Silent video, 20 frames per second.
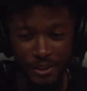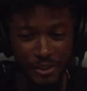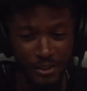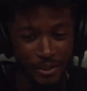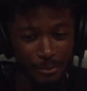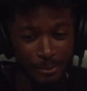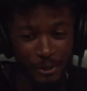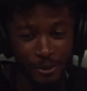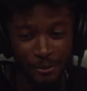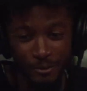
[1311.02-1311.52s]

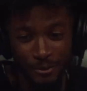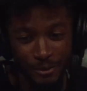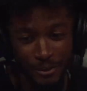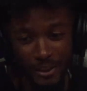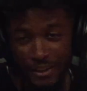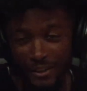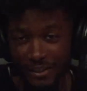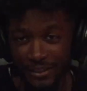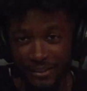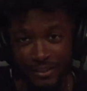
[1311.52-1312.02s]
yeah, bro,
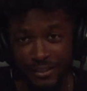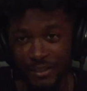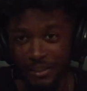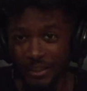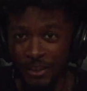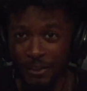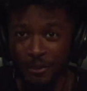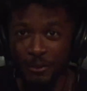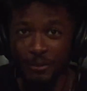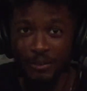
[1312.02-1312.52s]
like,
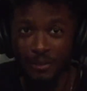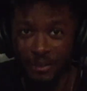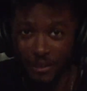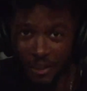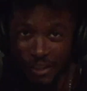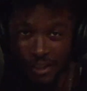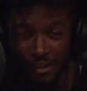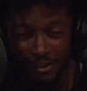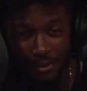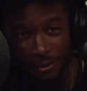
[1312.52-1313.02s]
you know,
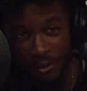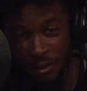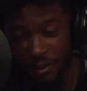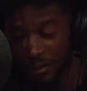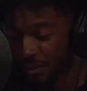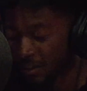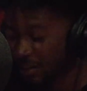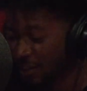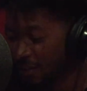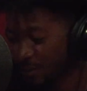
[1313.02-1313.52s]
that's something. Yeah, that's